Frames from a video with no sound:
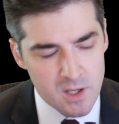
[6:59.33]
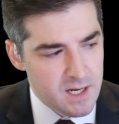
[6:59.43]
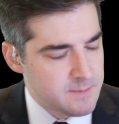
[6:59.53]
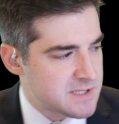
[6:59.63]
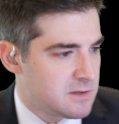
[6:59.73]

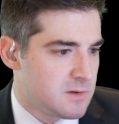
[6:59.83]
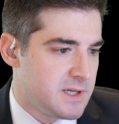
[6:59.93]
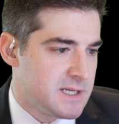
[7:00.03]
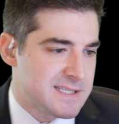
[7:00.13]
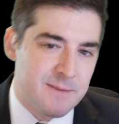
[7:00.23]
It
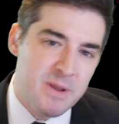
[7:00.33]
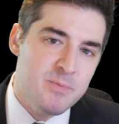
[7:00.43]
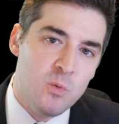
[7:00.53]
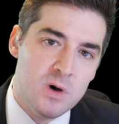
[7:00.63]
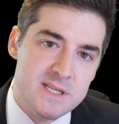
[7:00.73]
absolutely is. And
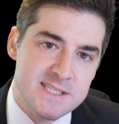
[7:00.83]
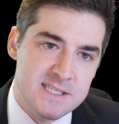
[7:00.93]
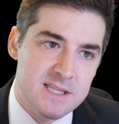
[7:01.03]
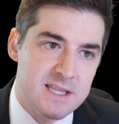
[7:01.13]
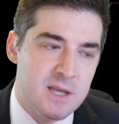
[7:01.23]
people want to
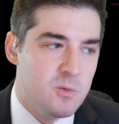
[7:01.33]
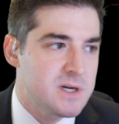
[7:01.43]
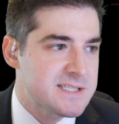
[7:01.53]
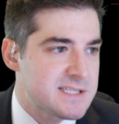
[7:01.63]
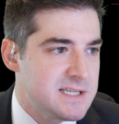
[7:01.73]
see that. They want to